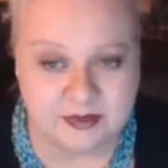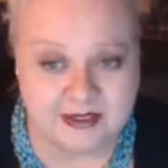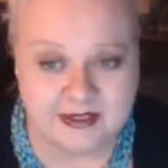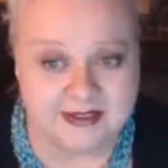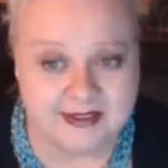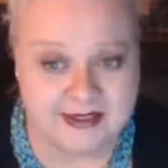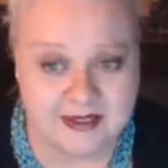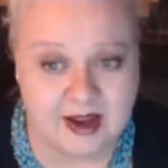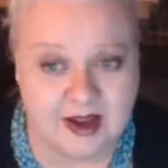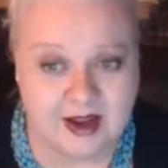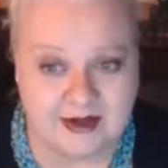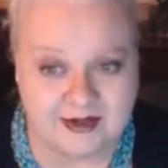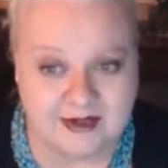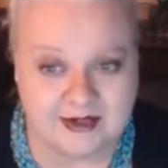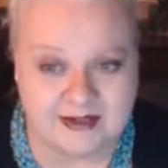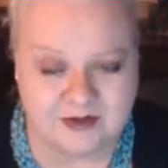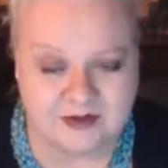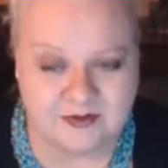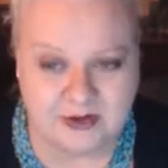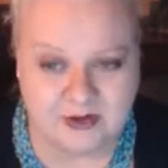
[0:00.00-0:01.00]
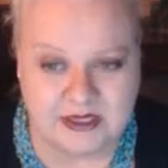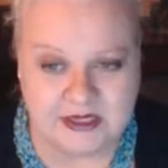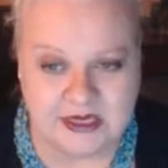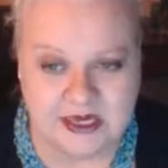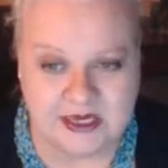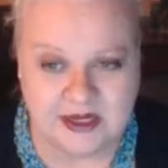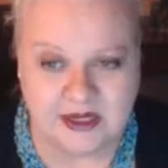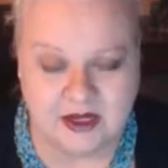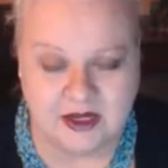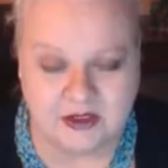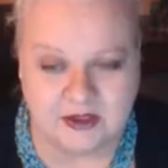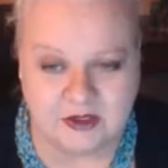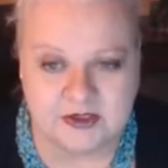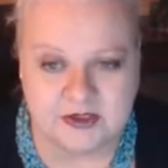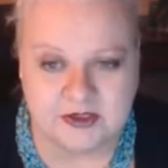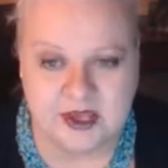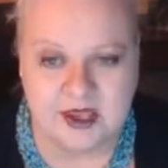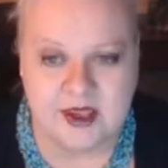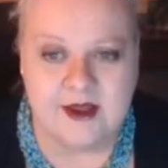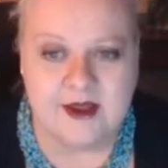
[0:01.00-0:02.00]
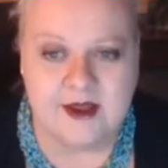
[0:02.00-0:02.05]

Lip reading: but it's not. It's for key colors.